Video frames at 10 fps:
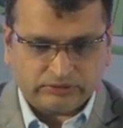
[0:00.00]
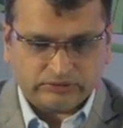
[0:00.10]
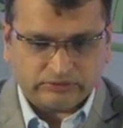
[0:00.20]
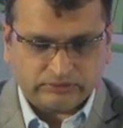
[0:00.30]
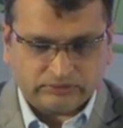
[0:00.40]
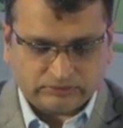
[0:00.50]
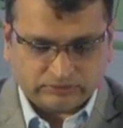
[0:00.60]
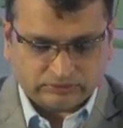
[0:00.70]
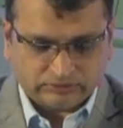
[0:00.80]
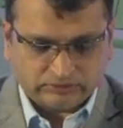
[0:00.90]

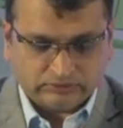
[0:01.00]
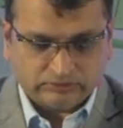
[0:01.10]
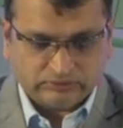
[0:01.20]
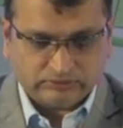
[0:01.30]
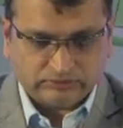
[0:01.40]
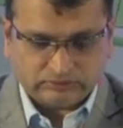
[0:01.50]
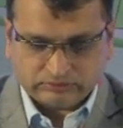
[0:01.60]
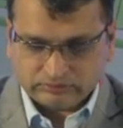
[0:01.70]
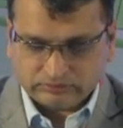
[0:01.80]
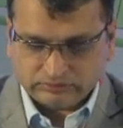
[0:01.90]

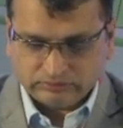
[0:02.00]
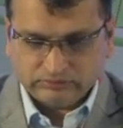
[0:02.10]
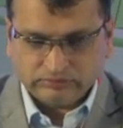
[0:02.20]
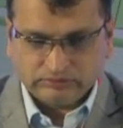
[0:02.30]
(silence)